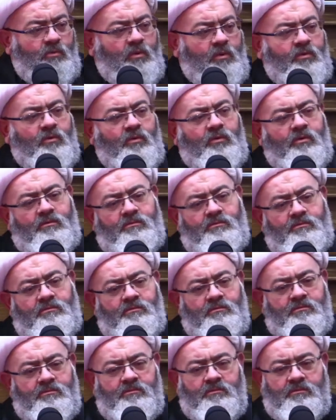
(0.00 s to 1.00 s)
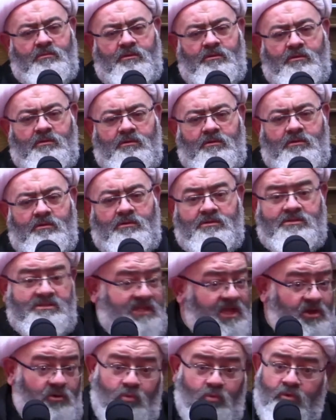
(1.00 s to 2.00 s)
wudu.
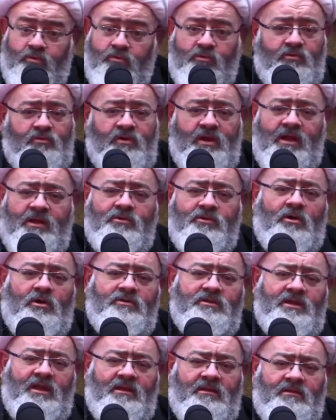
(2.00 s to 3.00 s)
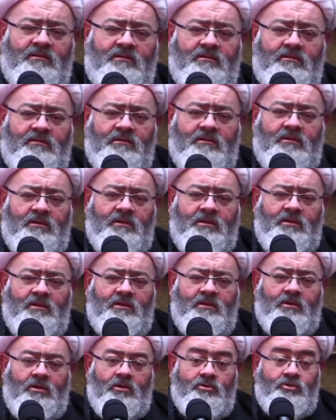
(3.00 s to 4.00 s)
Stay on wudu throughout your whole day.
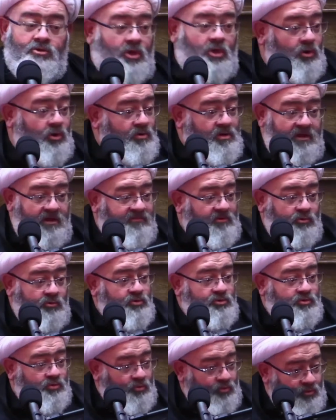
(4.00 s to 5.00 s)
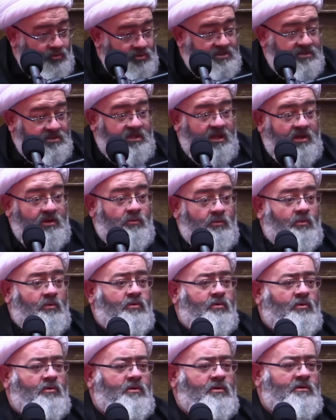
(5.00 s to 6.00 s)
Don't ever lose wudu, stay on
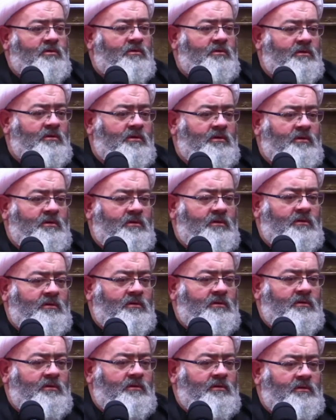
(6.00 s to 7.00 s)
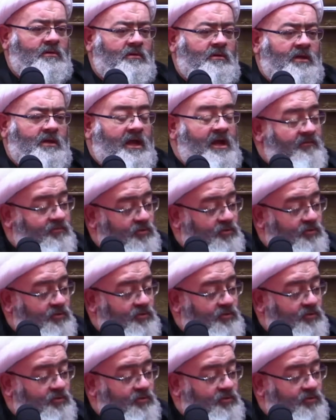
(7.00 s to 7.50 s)
wudu. If